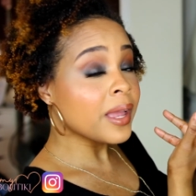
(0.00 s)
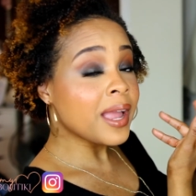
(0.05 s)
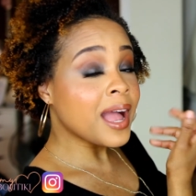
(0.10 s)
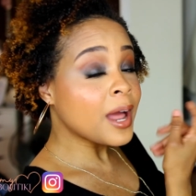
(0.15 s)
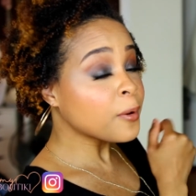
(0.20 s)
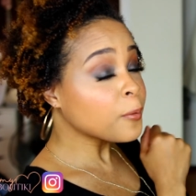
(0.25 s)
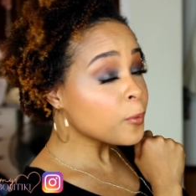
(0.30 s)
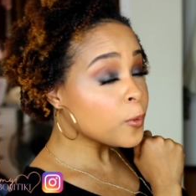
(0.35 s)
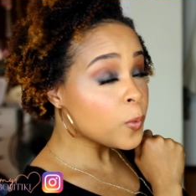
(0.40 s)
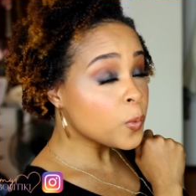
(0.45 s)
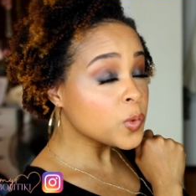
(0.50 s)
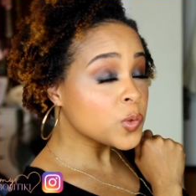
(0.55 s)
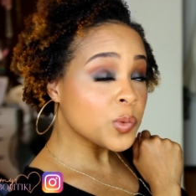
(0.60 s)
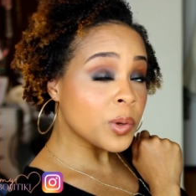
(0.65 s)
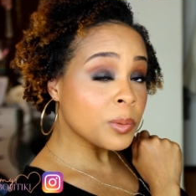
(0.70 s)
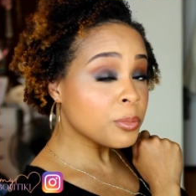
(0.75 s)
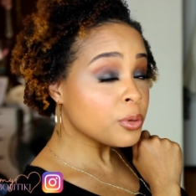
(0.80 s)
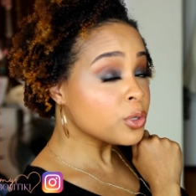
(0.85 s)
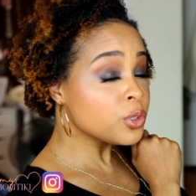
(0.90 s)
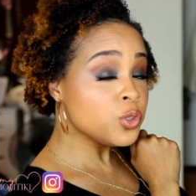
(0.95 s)
Like, I don't know which
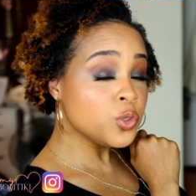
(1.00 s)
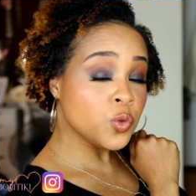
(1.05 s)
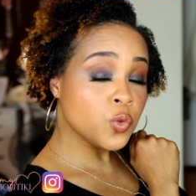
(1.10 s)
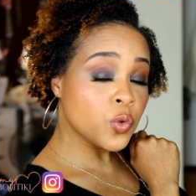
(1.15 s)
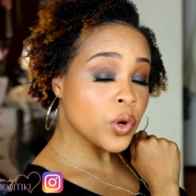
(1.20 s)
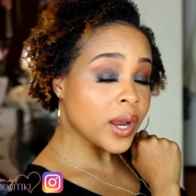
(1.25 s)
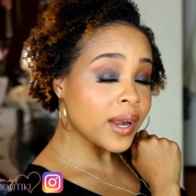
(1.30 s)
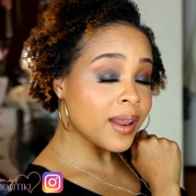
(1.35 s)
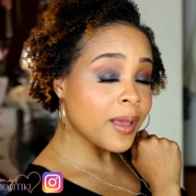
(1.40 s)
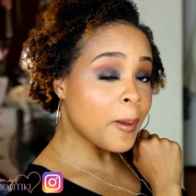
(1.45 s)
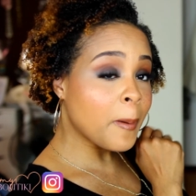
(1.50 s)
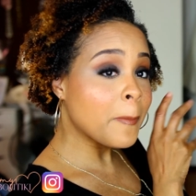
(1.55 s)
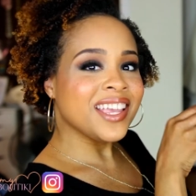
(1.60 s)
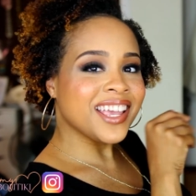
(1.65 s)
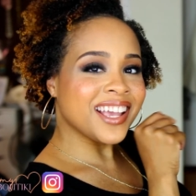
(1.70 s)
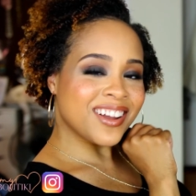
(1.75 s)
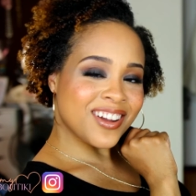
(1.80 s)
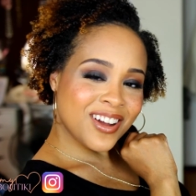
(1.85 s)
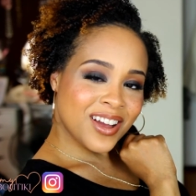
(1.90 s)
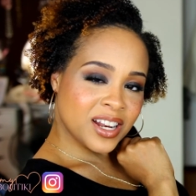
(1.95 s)
one I'm gonna do right
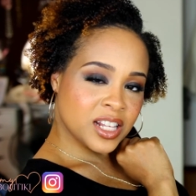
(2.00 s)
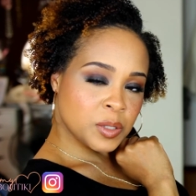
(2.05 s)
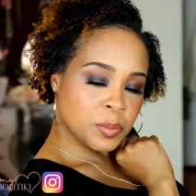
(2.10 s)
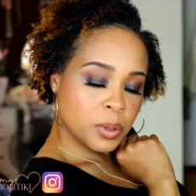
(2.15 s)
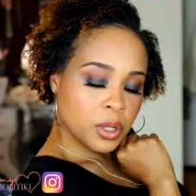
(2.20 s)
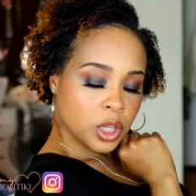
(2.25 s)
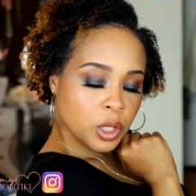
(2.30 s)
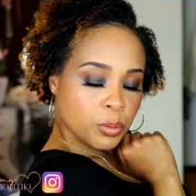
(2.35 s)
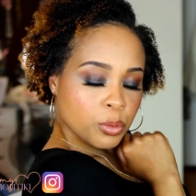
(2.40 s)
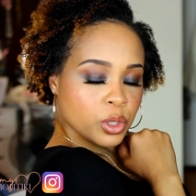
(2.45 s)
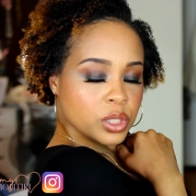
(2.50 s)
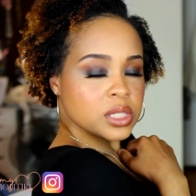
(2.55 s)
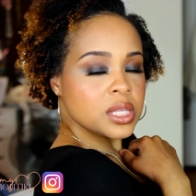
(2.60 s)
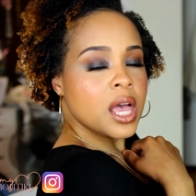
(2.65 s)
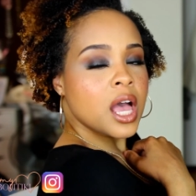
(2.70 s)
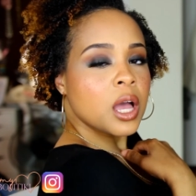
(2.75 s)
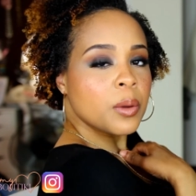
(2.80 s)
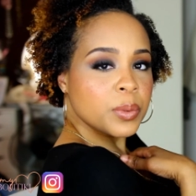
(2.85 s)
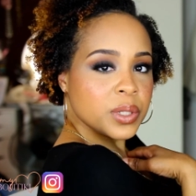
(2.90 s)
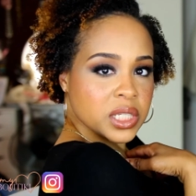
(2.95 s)
now. Yeah, go ahead and spend a little more
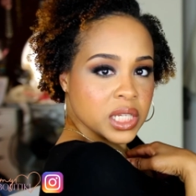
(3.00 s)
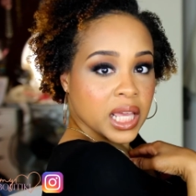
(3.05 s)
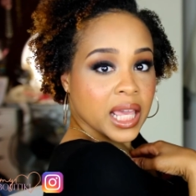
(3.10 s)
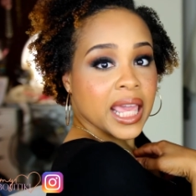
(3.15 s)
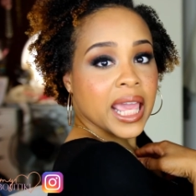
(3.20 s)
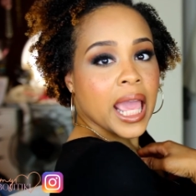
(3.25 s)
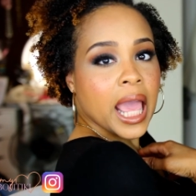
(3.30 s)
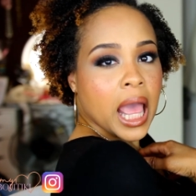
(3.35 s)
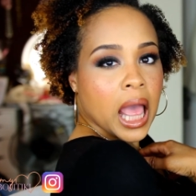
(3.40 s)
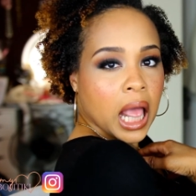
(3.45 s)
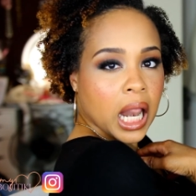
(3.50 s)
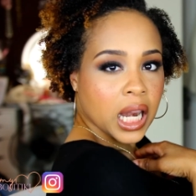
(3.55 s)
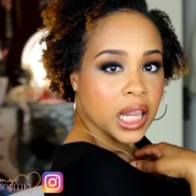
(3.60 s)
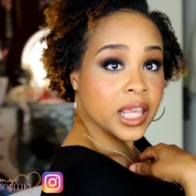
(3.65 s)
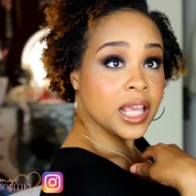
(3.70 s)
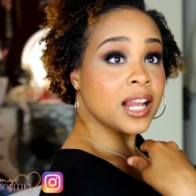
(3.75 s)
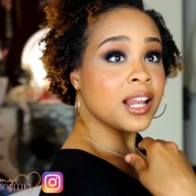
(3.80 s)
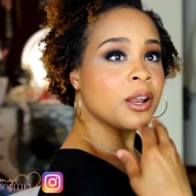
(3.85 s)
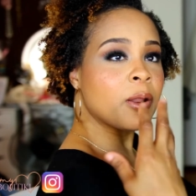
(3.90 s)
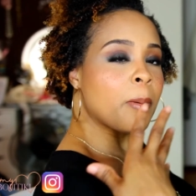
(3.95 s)
time with your gal,
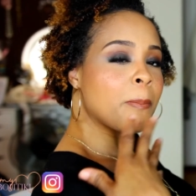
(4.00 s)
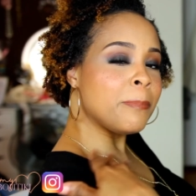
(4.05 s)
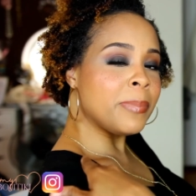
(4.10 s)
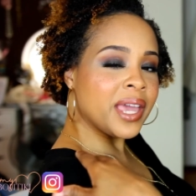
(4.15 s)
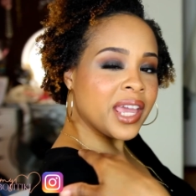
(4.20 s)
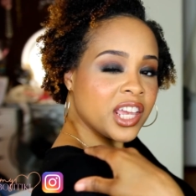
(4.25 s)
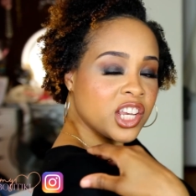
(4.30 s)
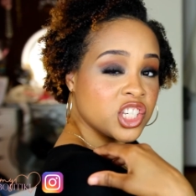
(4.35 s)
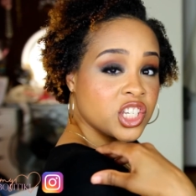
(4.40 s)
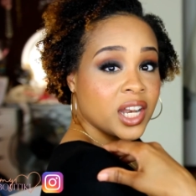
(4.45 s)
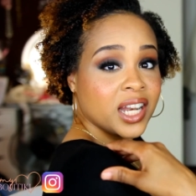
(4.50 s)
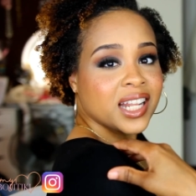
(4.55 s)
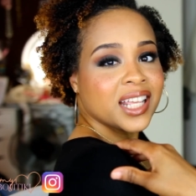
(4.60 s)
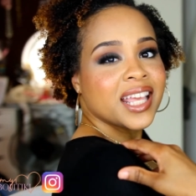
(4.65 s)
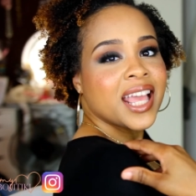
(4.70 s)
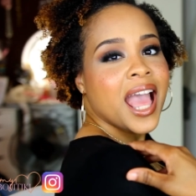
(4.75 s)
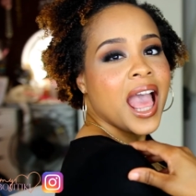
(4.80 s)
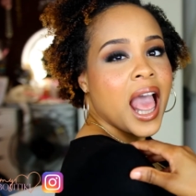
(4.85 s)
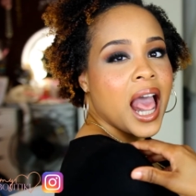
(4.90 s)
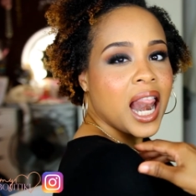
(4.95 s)
your little
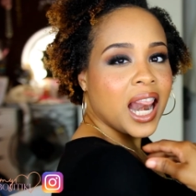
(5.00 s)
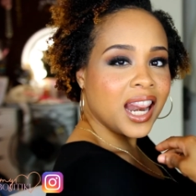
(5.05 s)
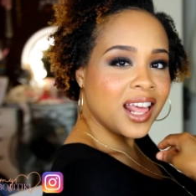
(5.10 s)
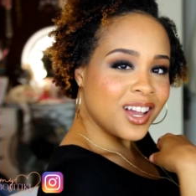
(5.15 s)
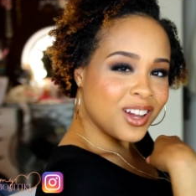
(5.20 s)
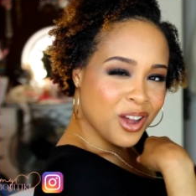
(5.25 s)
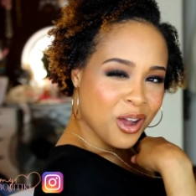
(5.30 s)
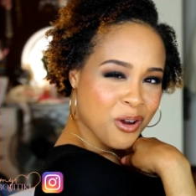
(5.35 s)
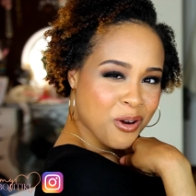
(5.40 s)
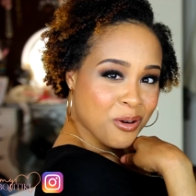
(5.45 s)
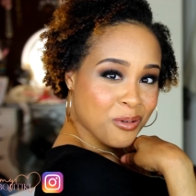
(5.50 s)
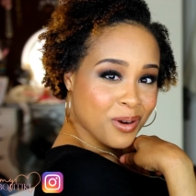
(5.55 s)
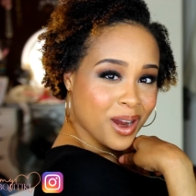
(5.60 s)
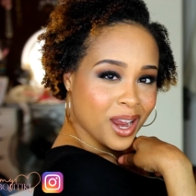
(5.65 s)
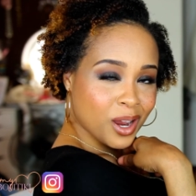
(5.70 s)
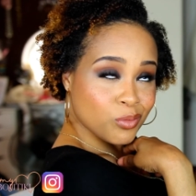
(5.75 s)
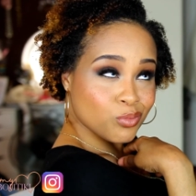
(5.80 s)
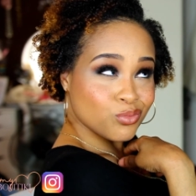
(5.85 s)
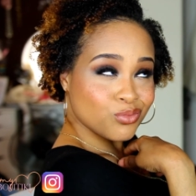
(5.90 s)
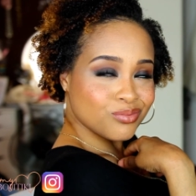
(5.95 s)
Bajan Gyal. All
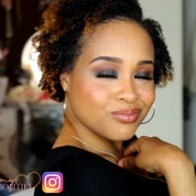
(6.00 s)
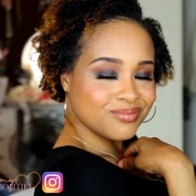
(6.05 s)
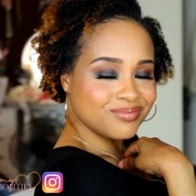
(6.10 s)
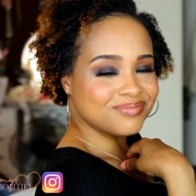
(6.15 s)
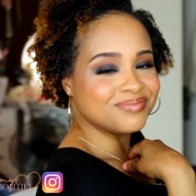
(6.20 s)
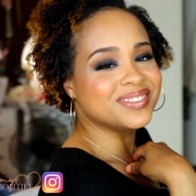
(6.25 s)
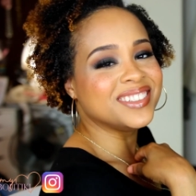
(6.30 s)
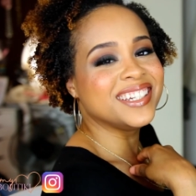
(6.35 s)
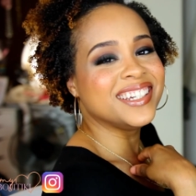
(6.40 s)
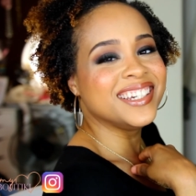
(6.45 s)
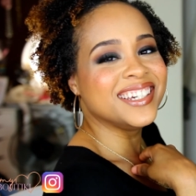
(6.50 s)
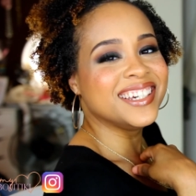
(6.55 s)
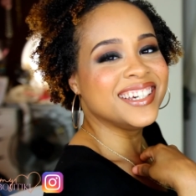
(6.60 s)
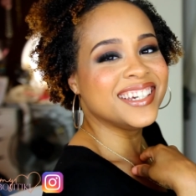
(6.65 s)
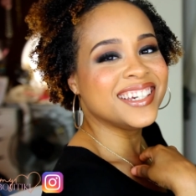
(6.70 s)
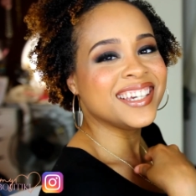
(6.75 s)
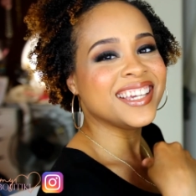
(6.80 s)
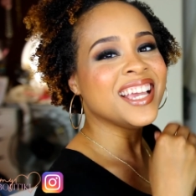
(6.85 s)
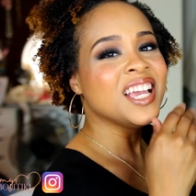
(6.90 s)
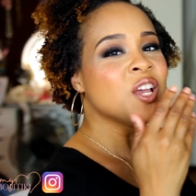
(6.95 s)

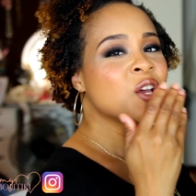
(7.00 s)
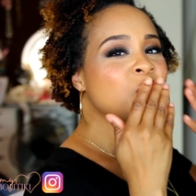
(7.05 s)
right.